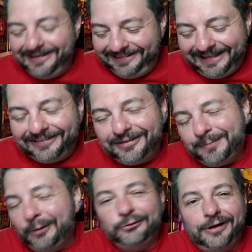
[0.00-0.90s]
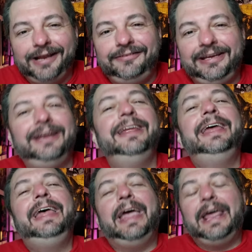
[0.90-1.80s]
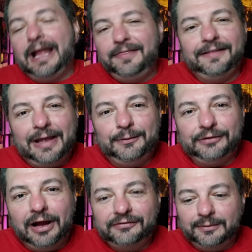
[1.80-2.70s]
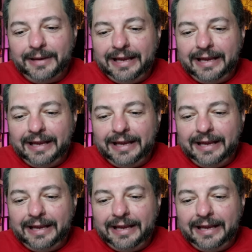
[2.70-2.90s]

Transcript: That's the post-credit scene, and I thought that was awesome.